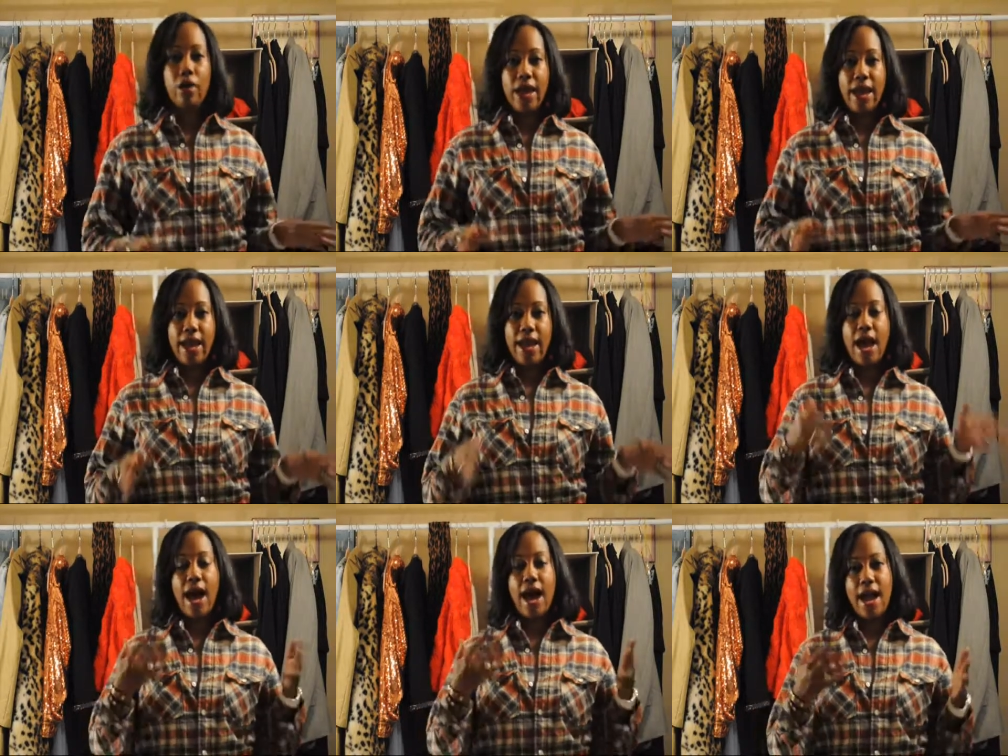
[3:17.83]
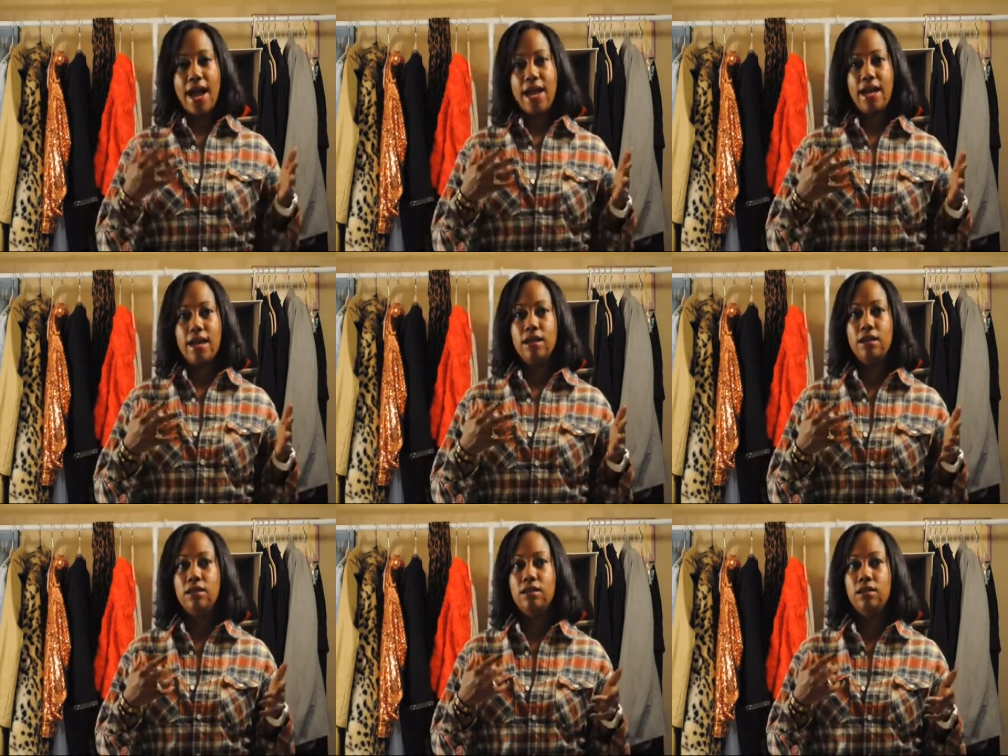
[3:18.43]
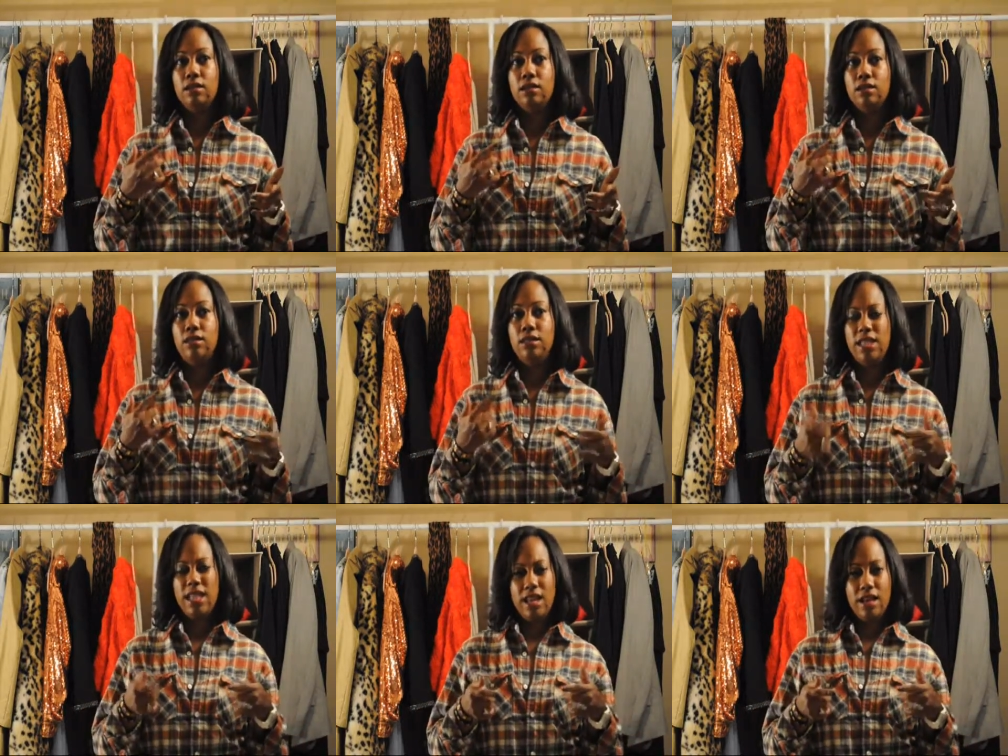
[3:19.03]
Okay, I
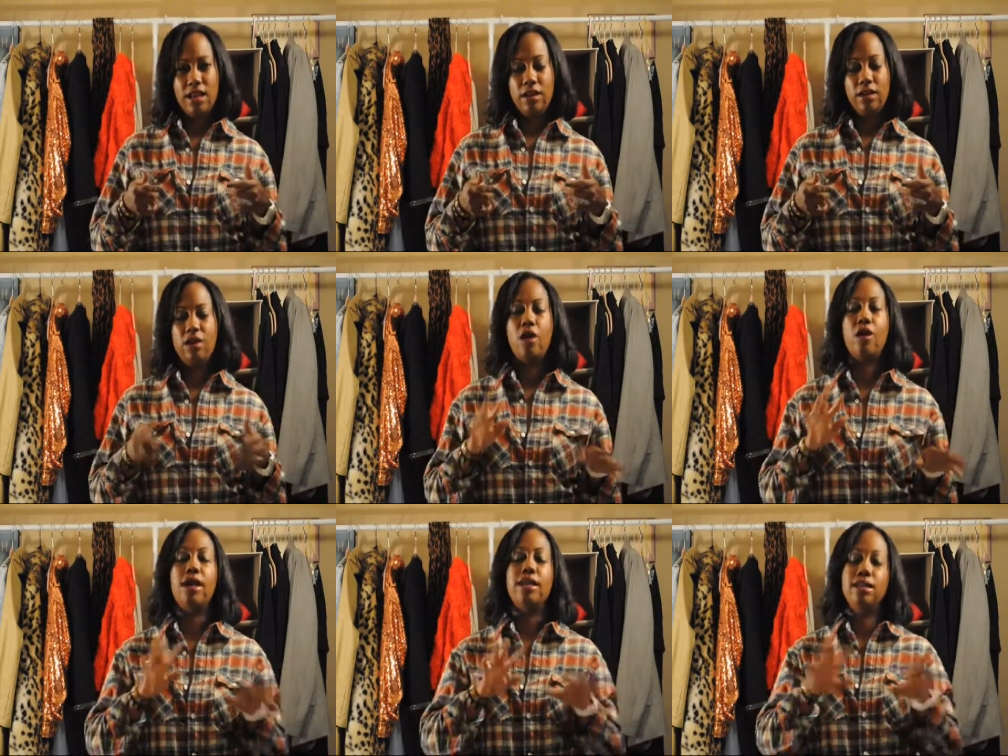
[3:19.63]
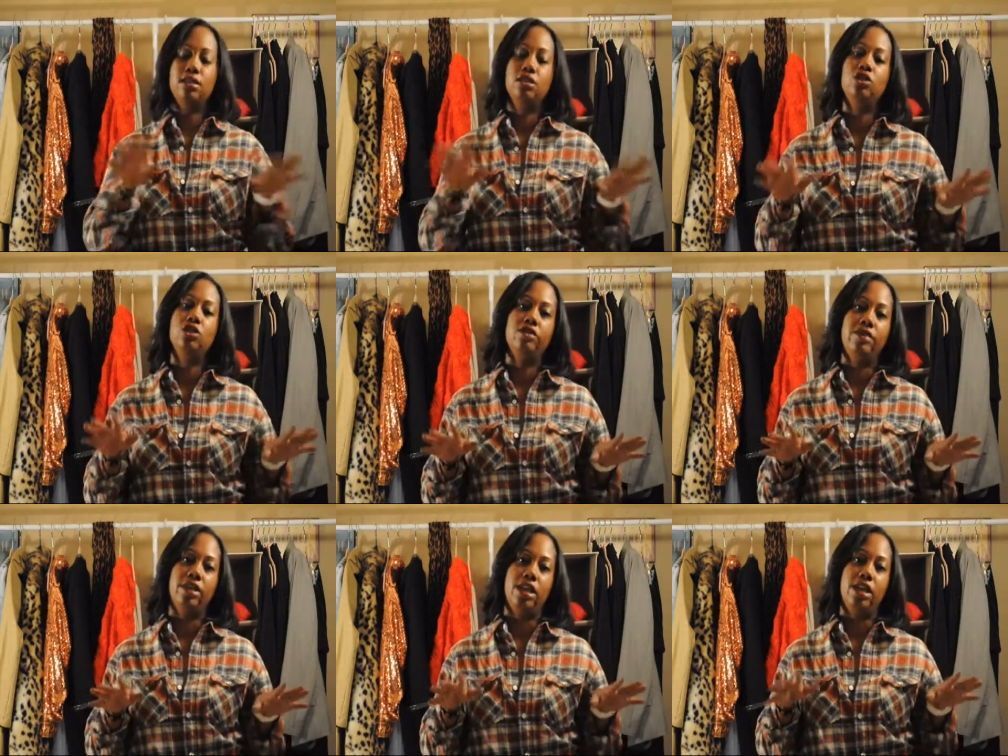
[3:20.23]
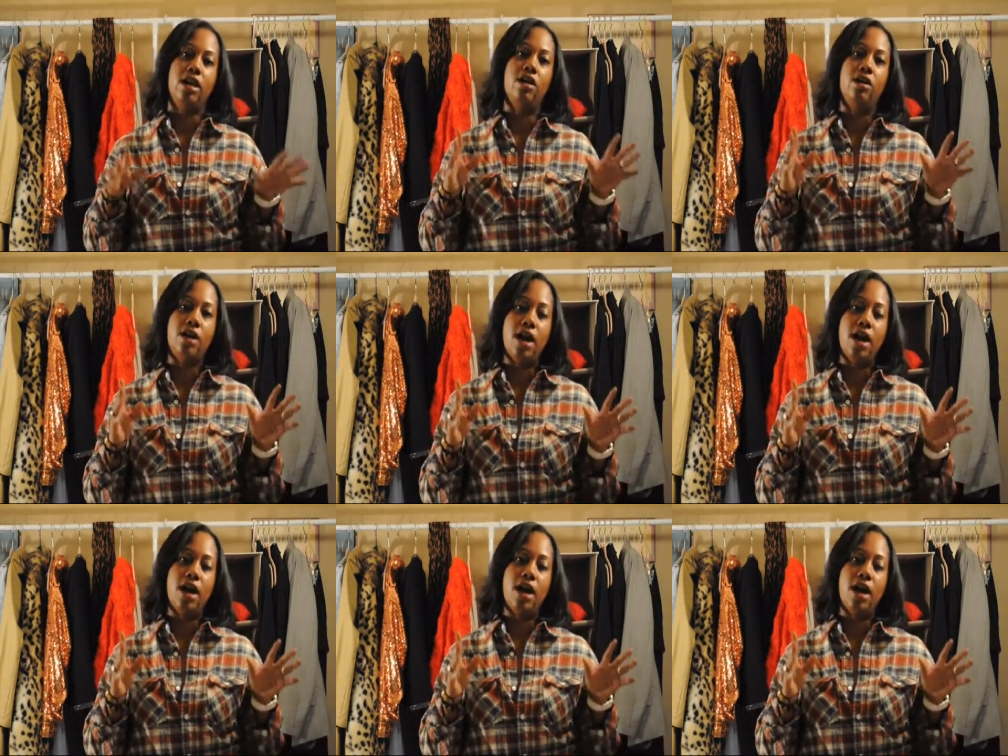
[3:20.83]
did, no, I didn't do a video.